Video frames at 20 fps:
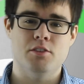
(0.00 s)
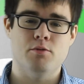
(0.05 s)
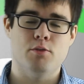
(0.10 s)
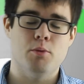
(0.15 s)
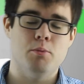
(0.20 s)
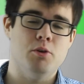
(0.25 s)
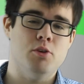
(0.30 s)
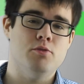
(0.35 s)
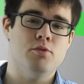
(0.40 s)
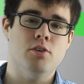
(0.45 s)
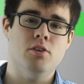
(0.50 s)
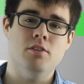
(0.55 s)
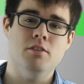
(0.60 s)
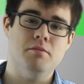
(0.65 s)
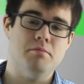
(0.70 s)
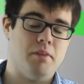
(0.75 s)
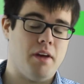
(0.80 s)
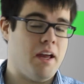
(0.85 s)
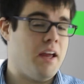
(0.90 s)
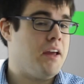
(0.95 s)
of
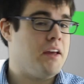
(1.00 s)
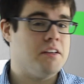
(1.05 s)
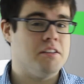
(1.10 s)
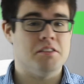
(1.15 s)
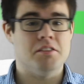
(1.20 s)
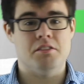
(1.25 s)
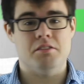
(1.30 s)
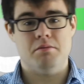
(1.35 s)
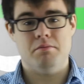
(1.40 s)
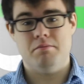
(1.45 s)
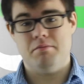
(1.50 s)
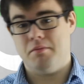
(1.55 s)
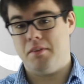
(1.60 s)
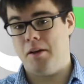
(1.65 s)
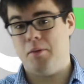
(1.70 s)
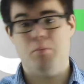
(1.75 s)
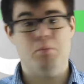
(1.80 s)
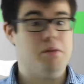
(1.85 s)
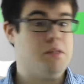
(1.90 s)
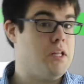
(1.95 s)
removal, and
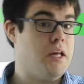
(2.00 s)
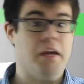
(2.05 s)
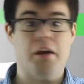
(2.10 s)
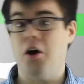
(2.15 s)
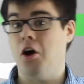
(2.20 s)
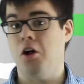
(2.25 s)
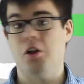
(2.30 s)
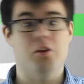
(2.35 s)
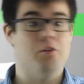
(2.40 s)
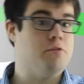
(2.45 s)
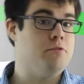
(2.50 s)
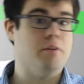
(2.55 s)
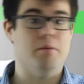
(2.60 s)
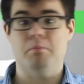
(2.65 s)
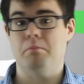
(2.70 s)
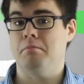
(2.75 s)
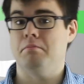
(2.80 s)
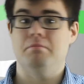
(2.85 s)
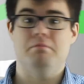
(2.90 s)
play all of them.